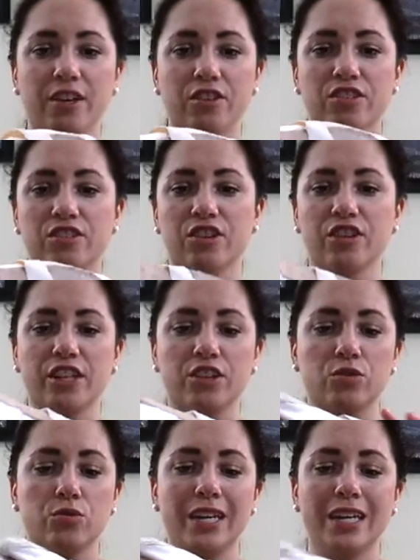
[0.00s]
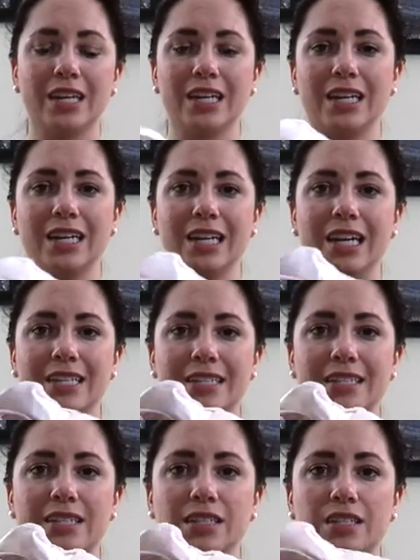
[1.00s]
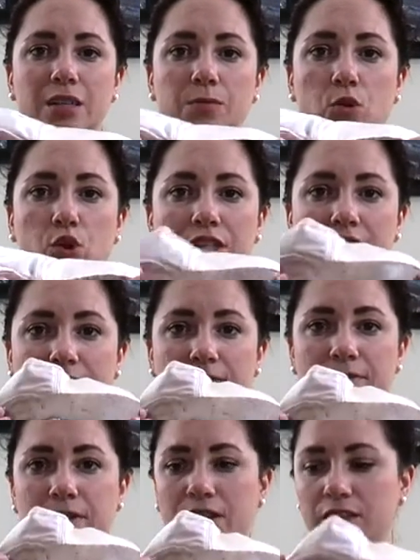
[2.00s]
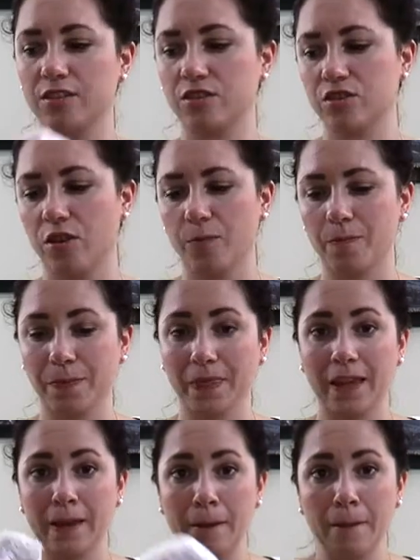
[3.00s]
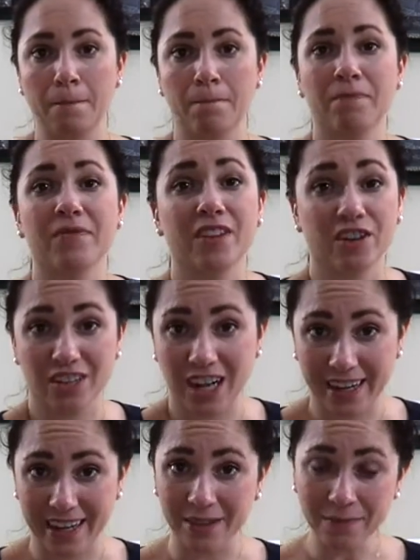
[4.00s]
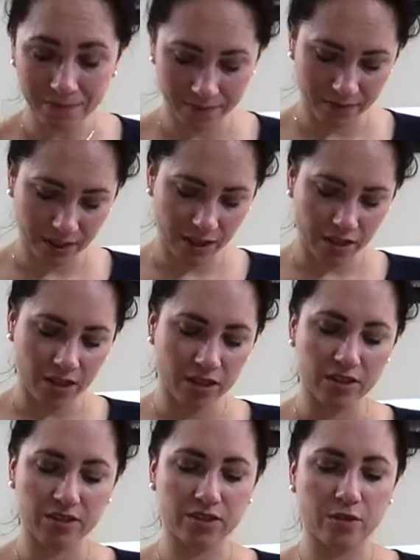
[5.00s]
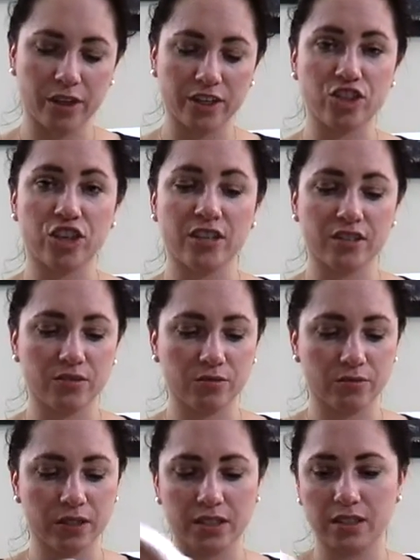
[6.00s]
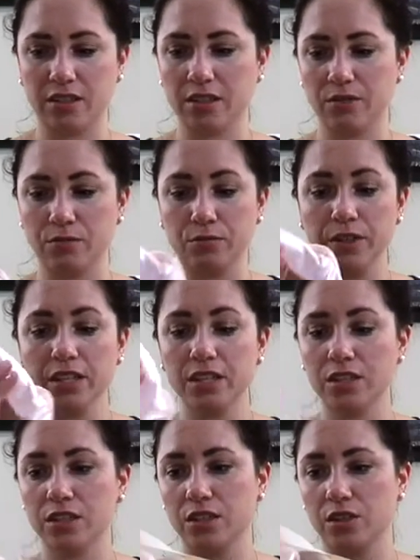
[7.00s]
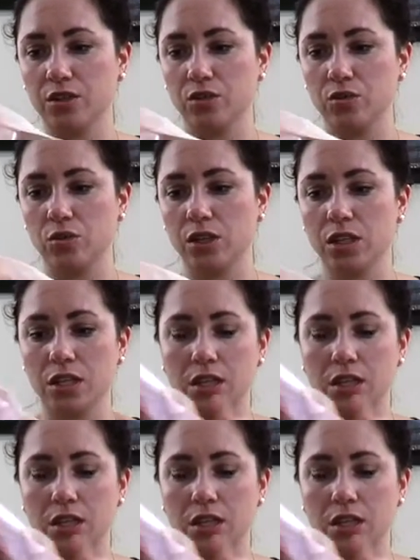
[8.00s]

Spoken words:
They are starting to get less supportive. So they're dying. So I just recently re-sewed